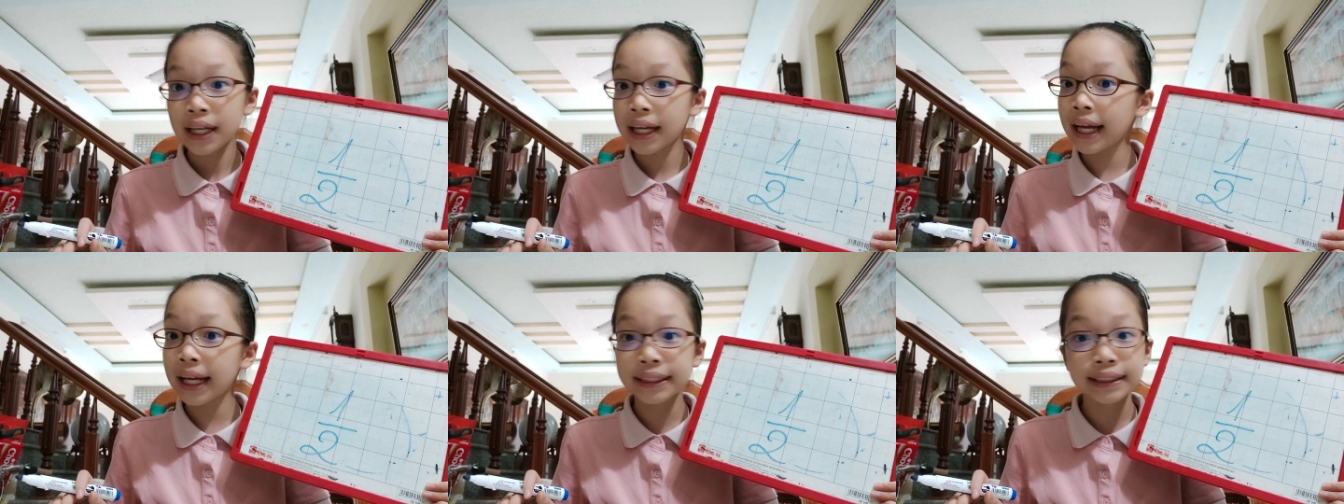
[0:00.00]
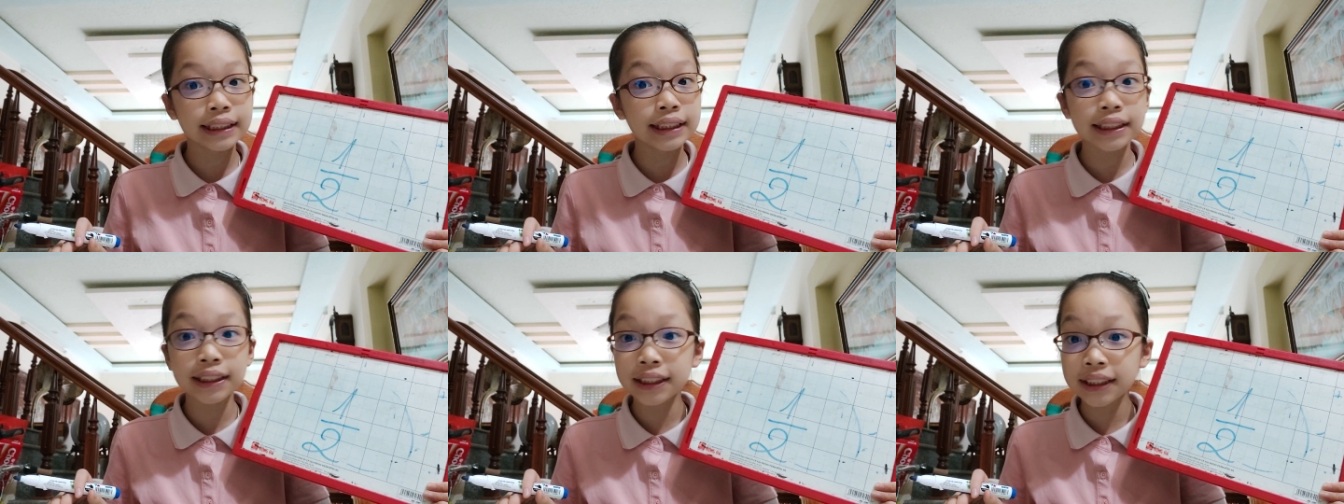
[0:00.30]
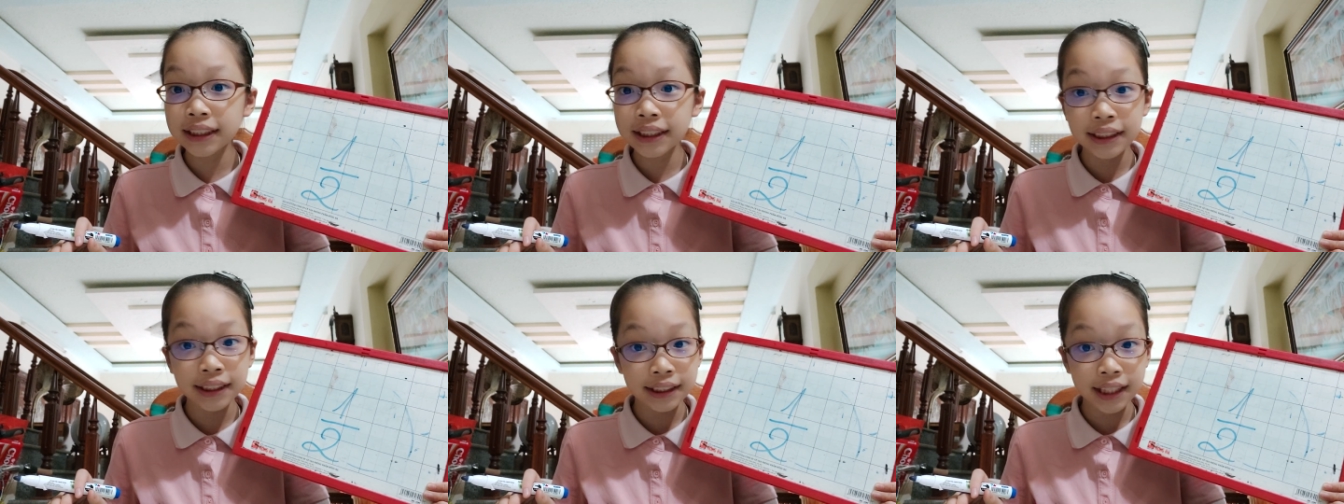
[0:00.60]
It's
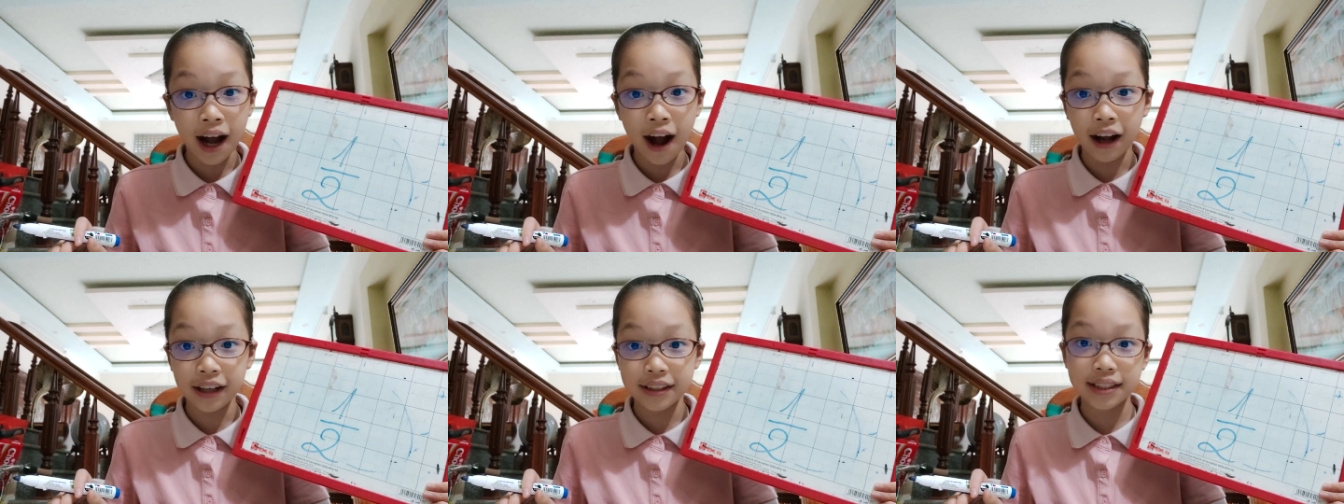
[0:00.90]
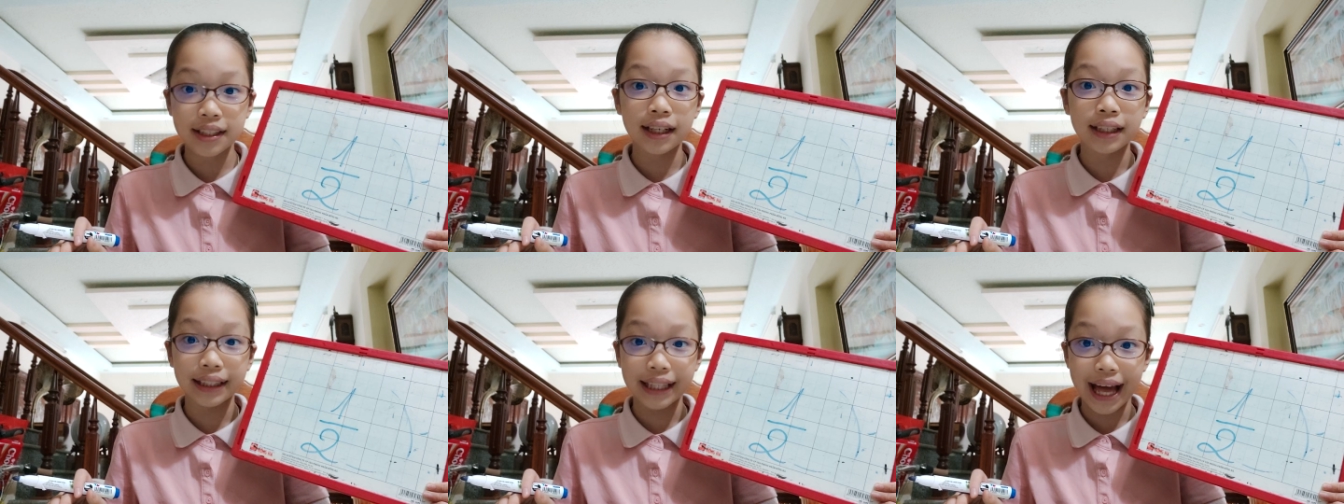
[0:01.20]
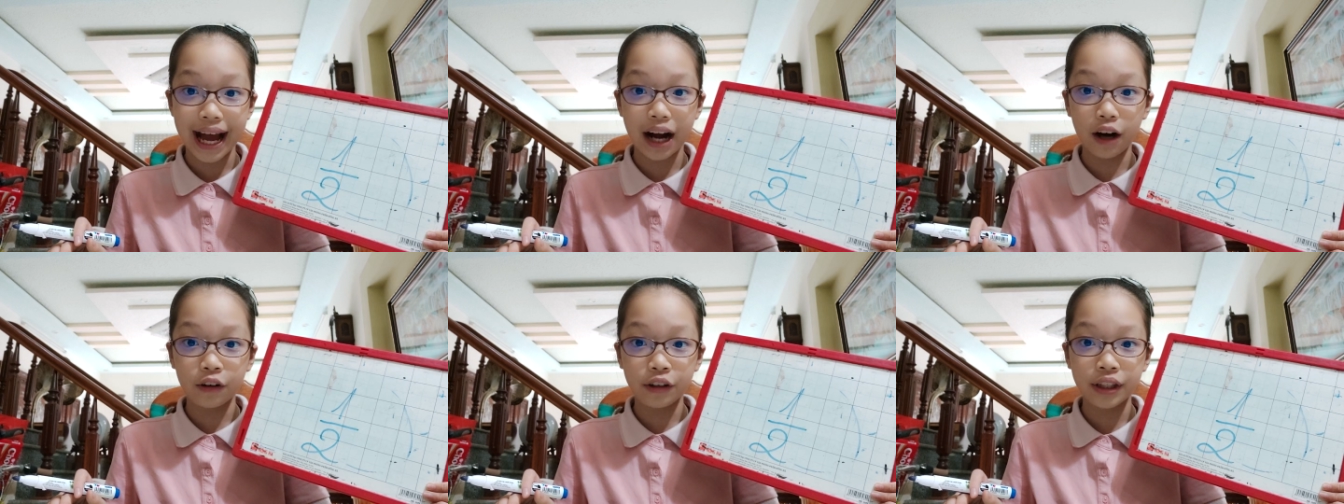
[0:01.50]
not
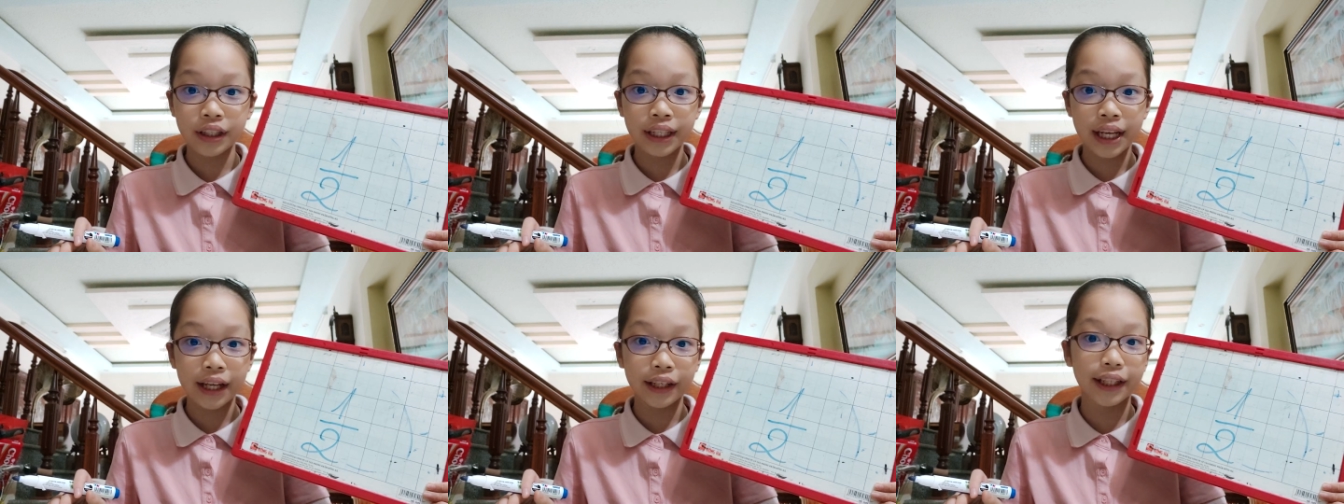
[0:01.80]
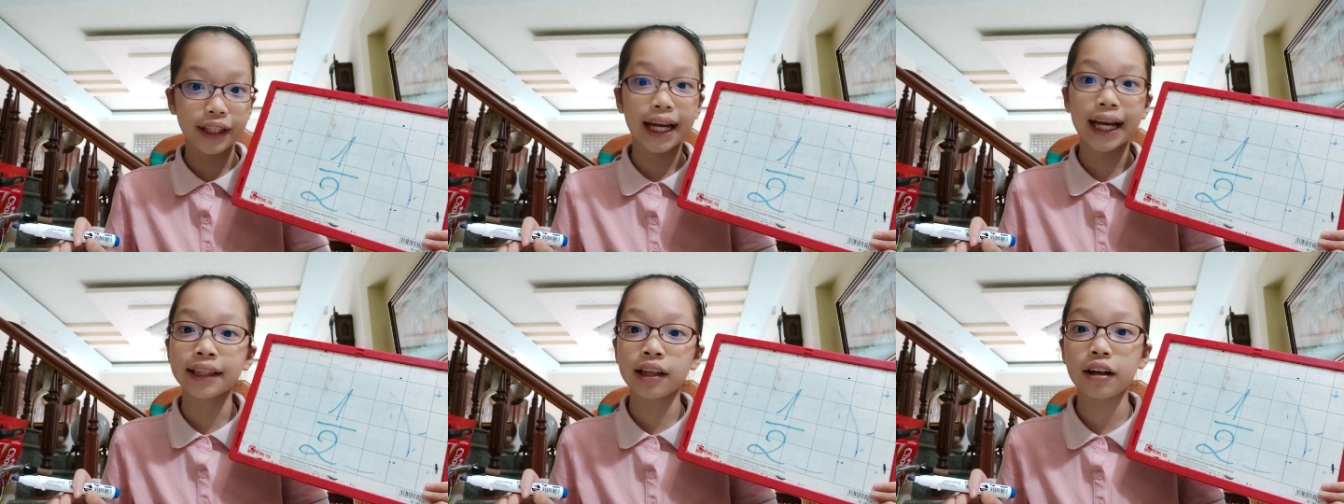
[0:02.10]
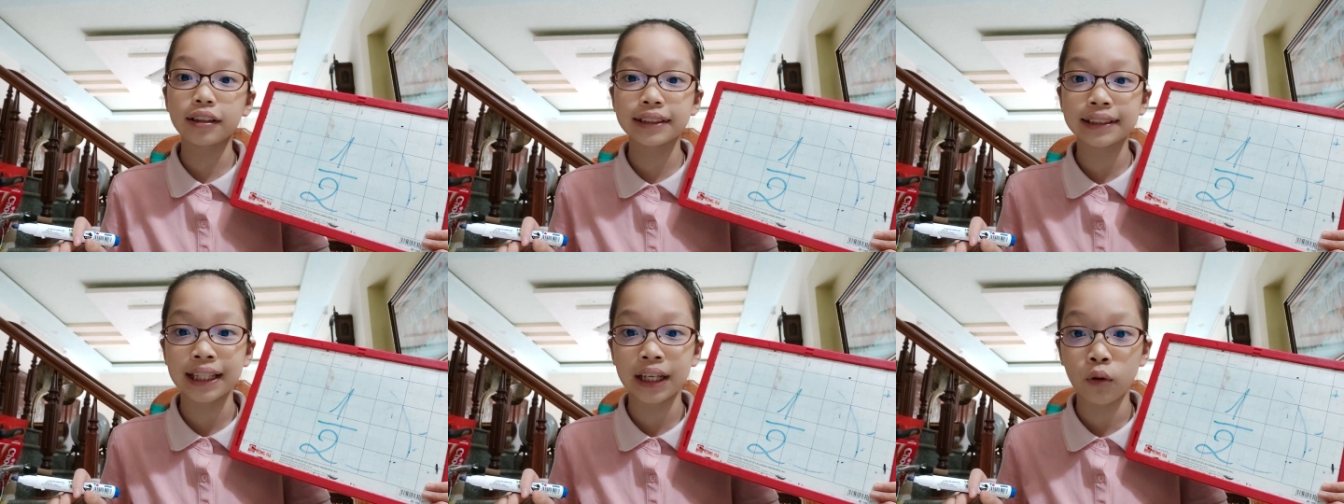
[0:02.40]
allowed. Yeah, you
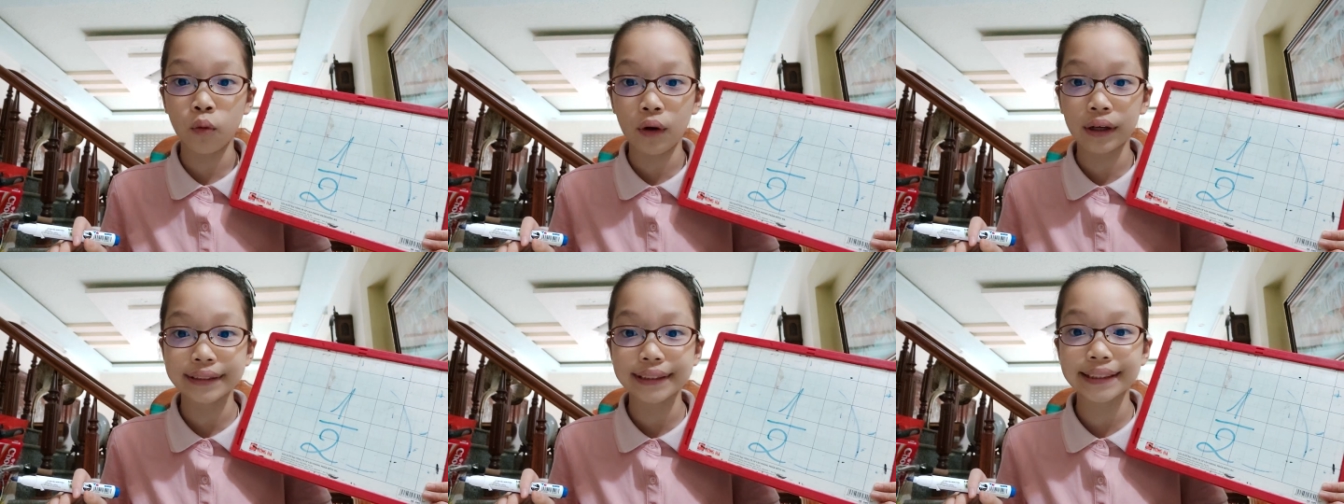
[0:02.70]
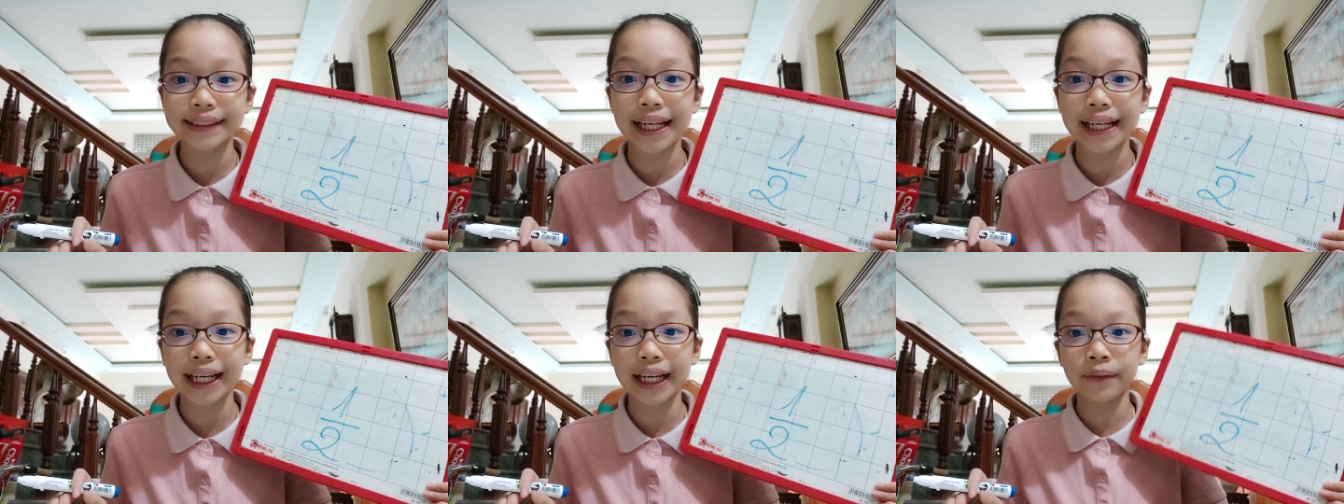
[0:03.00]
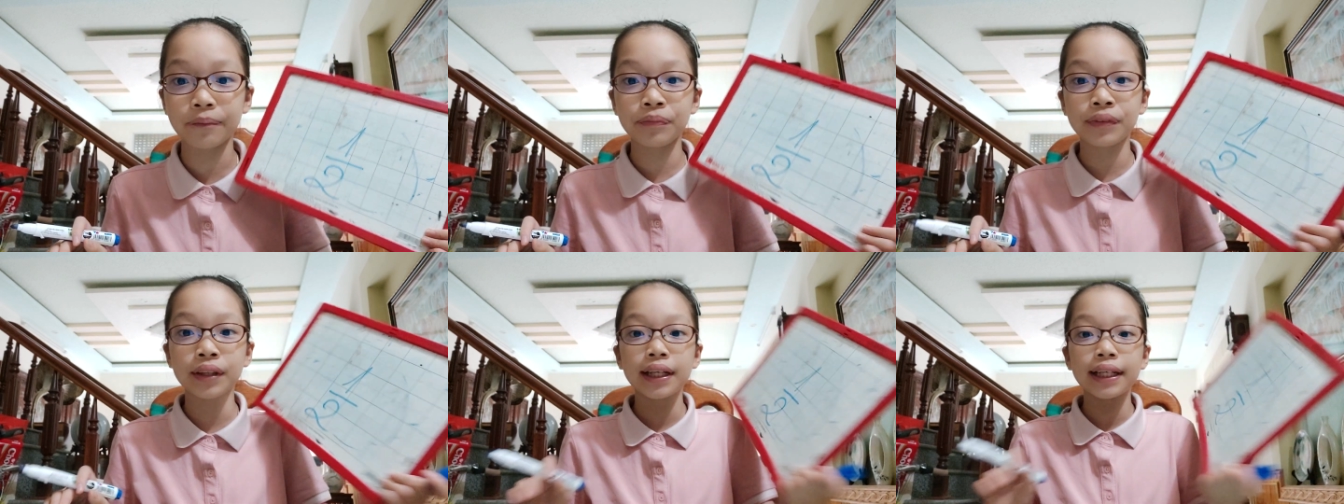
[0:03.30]
cannot say 1
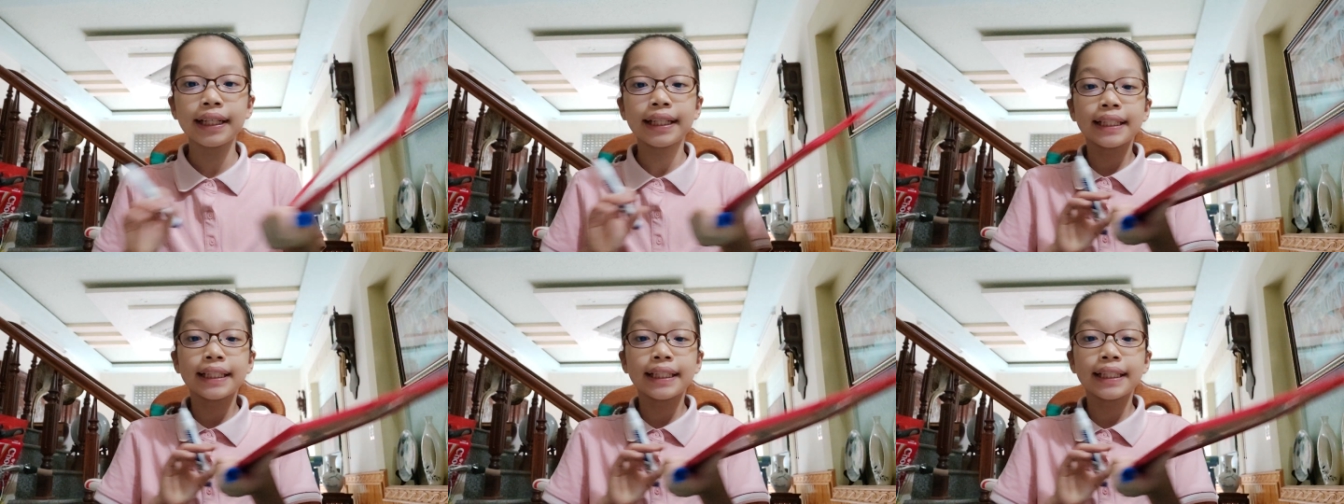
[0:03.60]
second.